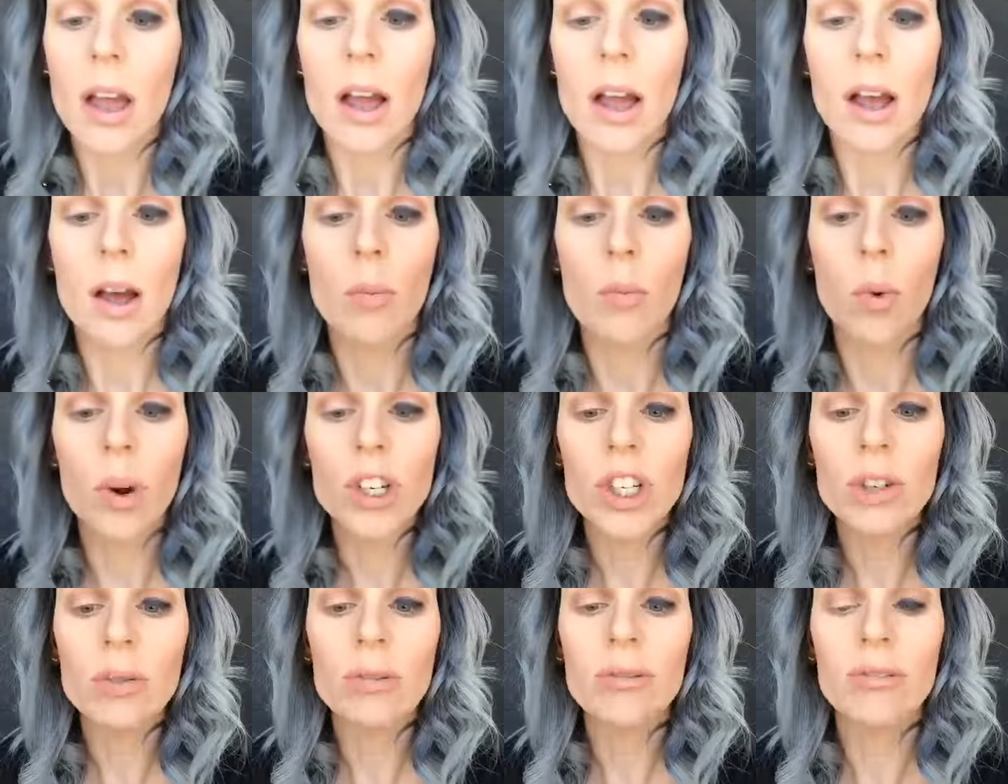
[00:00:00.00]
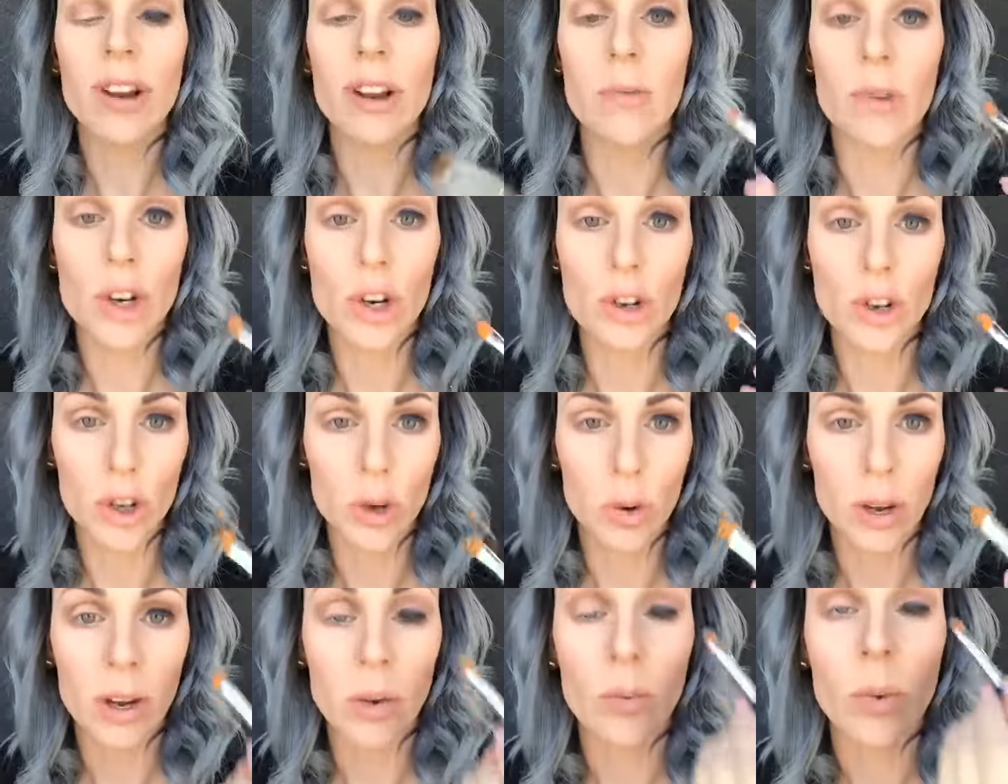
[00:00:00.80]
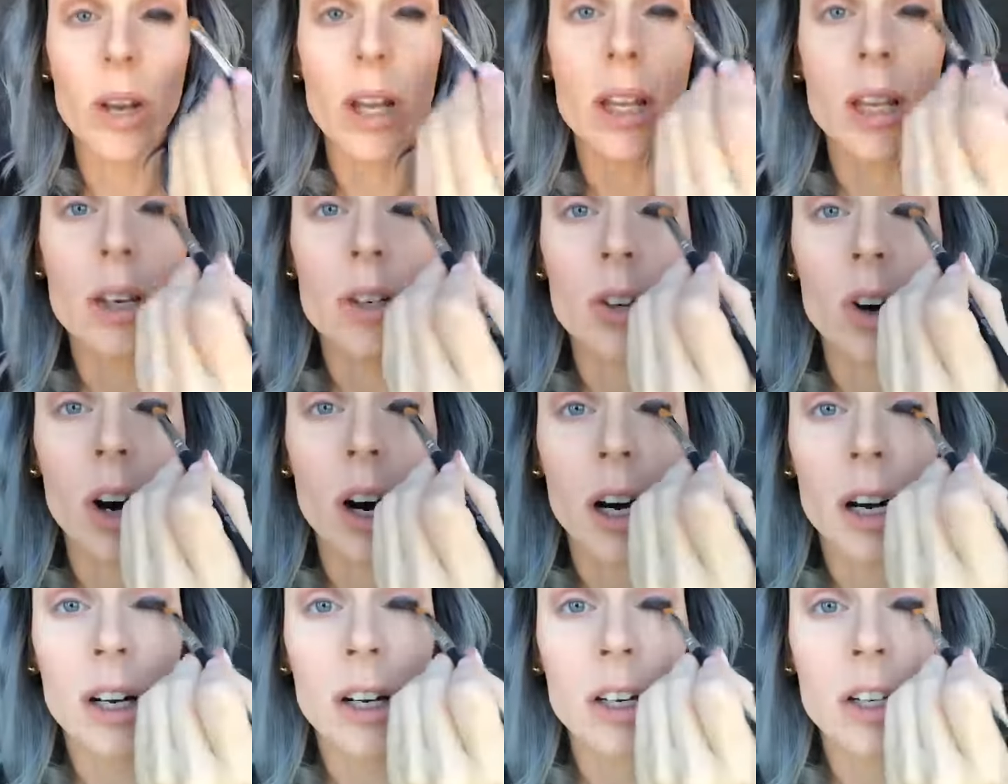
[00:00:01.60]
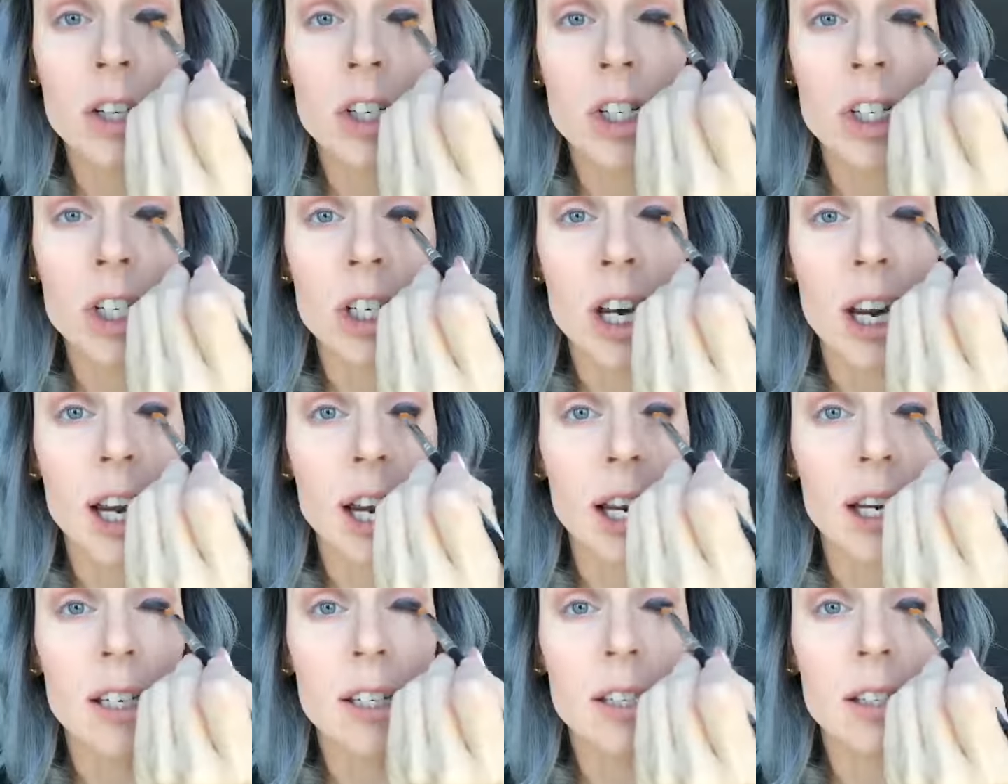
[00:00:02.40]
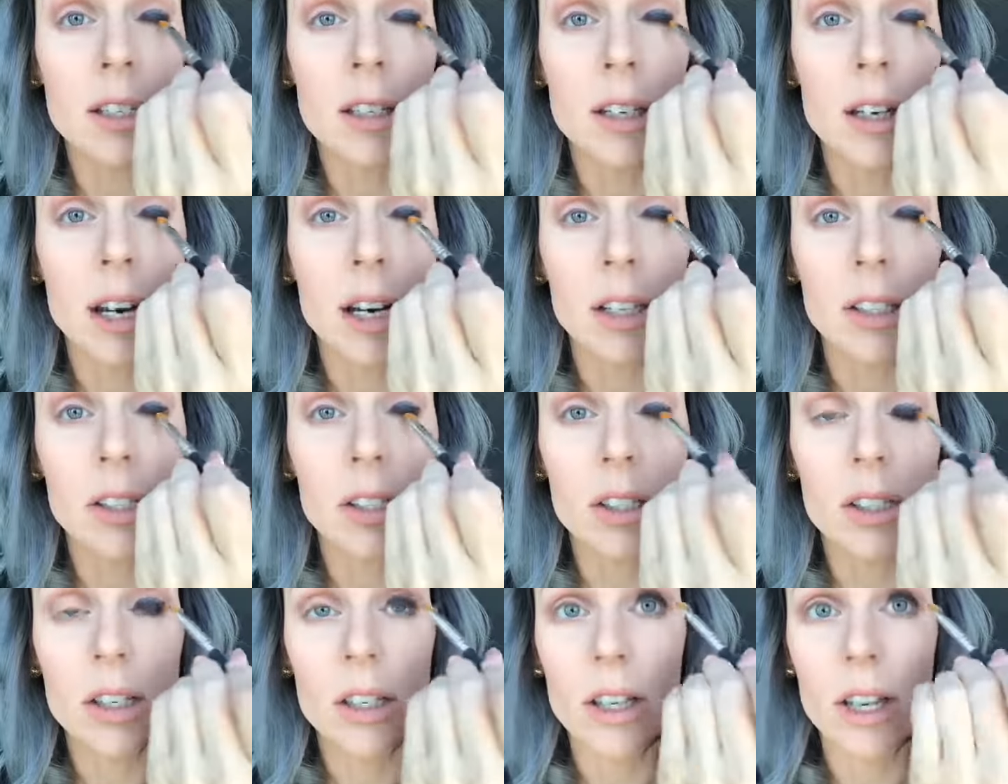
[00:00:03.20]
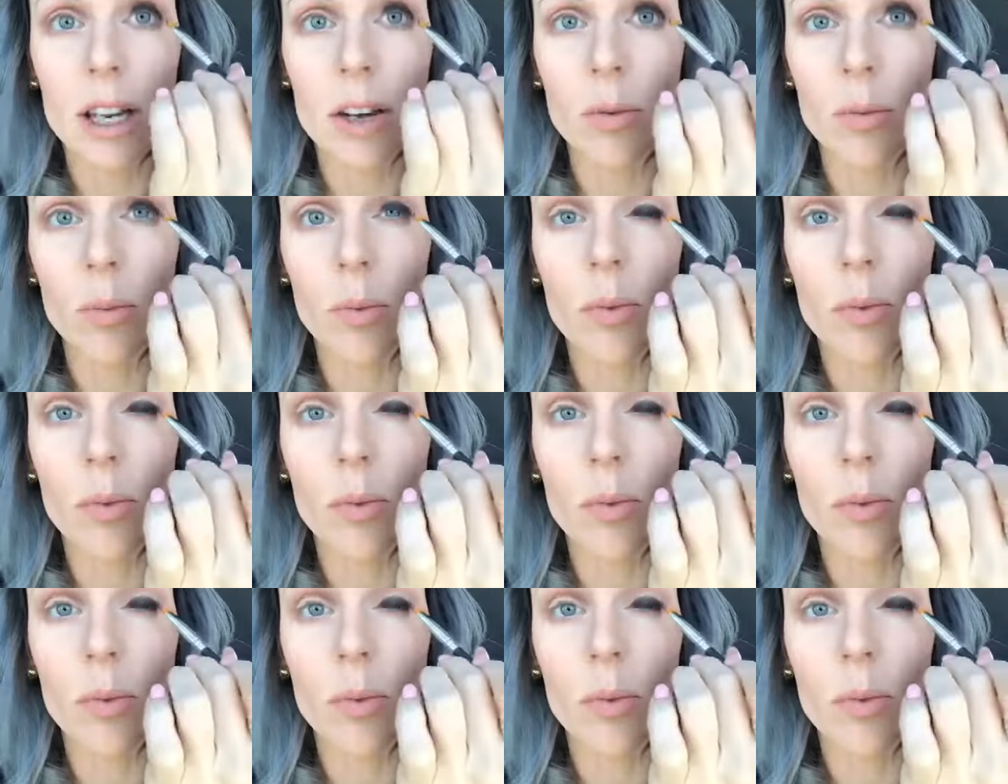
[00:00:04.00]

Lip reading: What you will find when you're doing really dark shades next, like